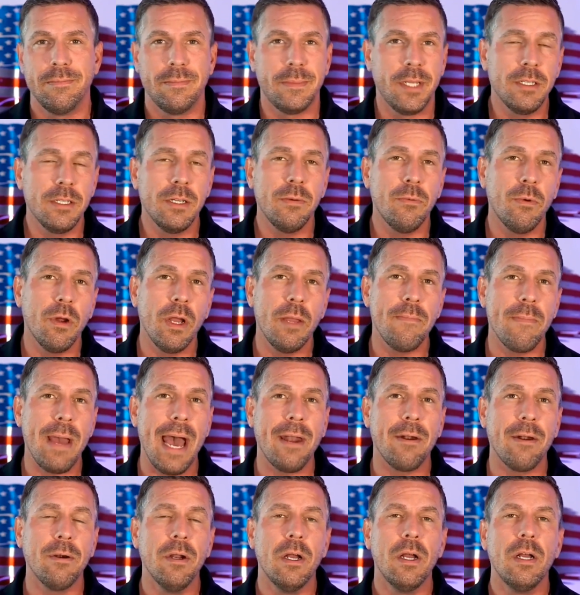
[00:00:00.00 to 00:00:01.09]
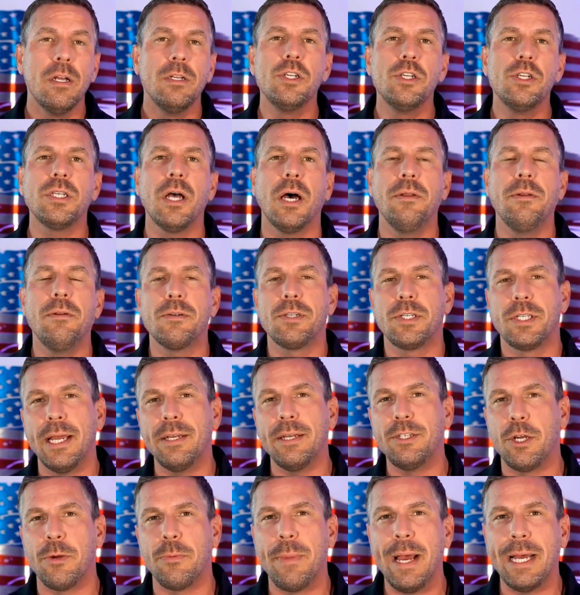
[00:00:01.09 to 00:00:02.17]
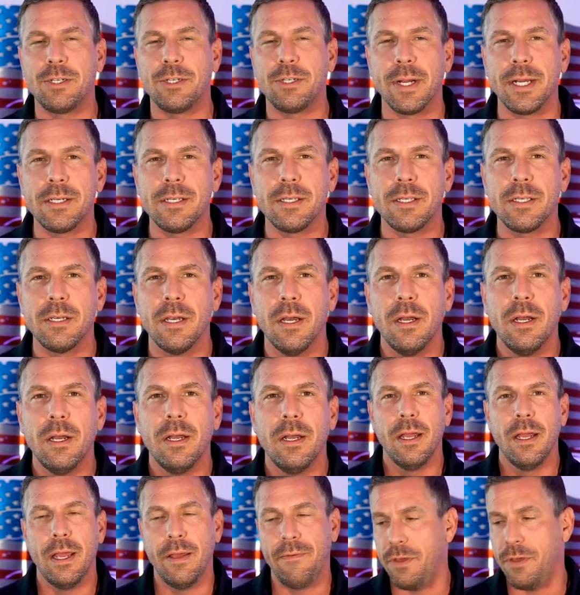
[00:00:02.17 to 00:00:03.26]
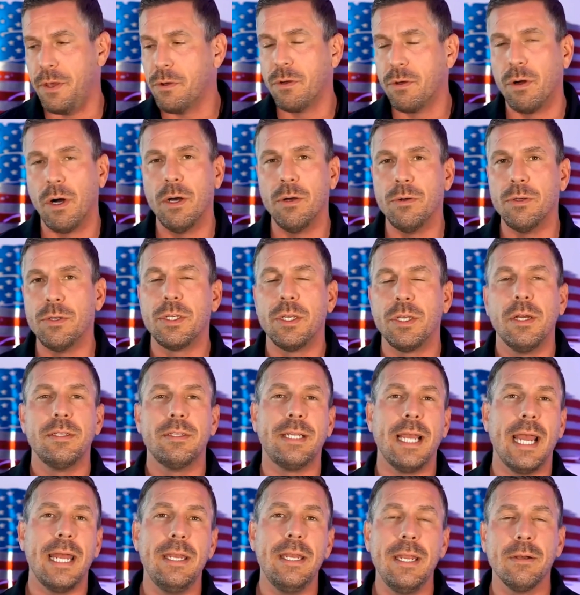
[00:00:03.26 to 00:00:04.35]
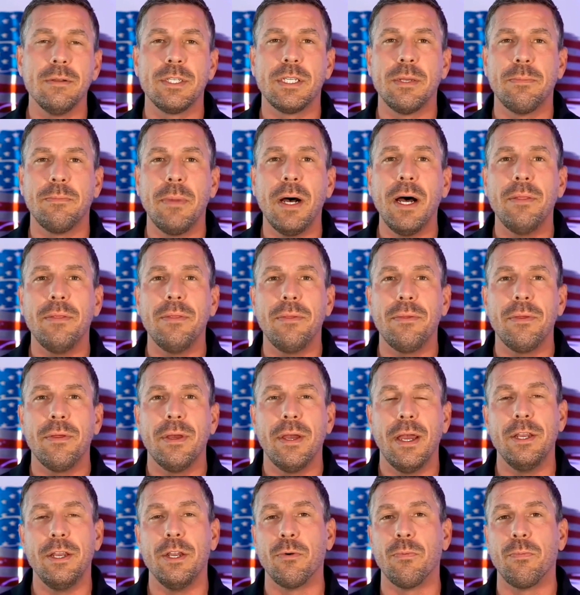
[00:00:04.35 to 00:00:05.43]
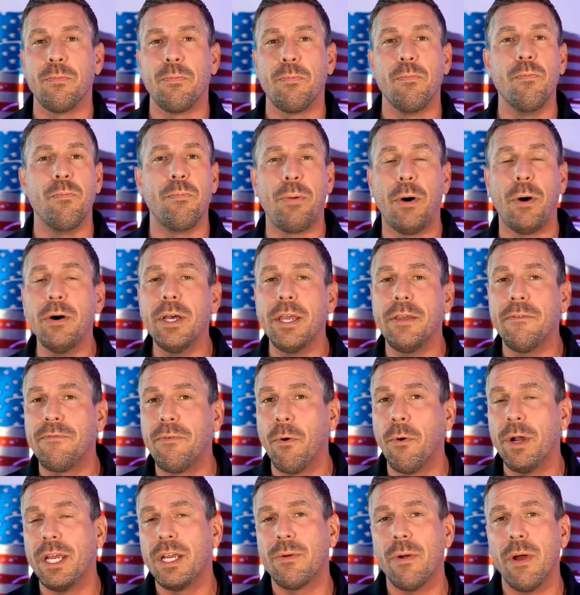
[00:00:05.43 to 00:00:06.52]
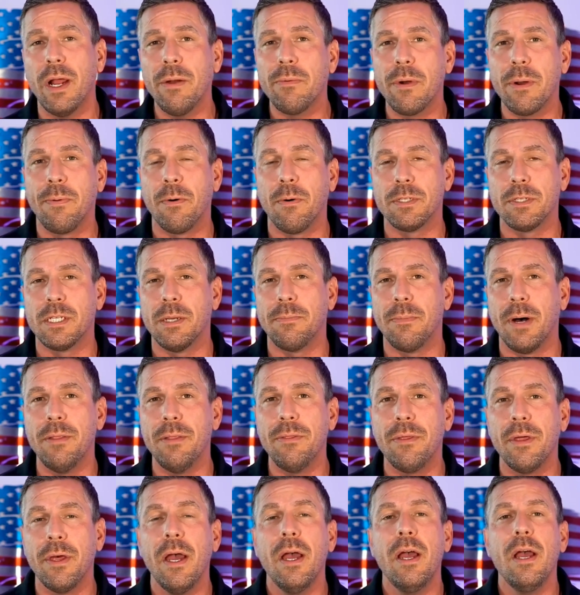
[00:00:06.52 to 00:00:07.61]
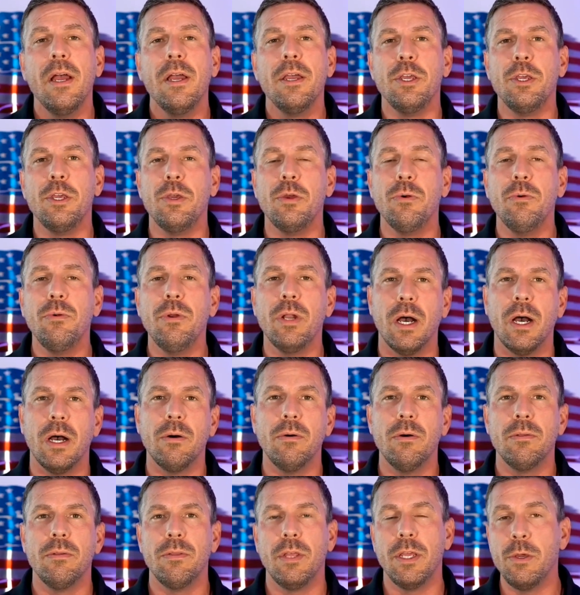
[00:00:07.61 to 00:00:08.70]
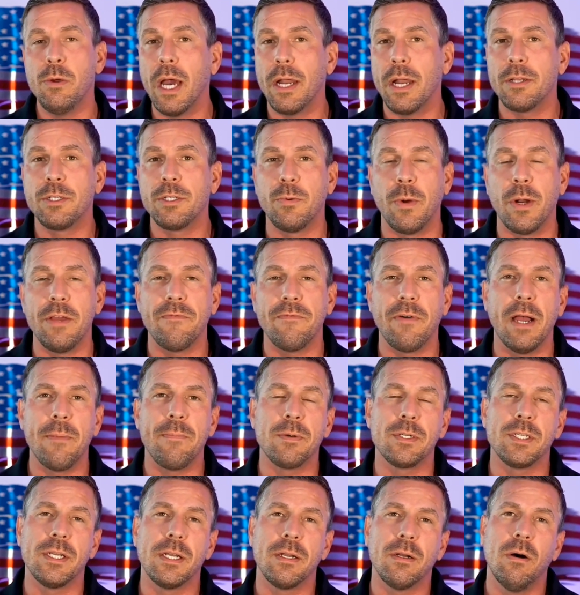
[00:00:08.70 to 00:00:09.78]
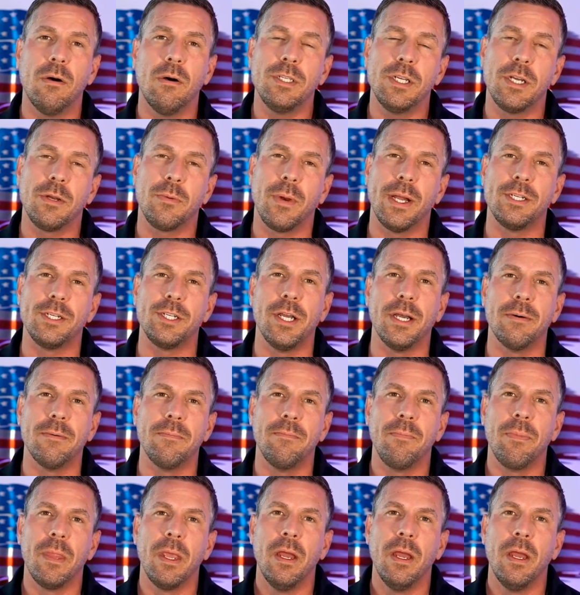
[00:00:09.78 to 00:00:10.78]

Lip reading: Doesn't really matter. Just understand your metrics. If you close 10 deals a month and you're pulling 40 credit pulls a month, you know that you got a 25% closing ratio.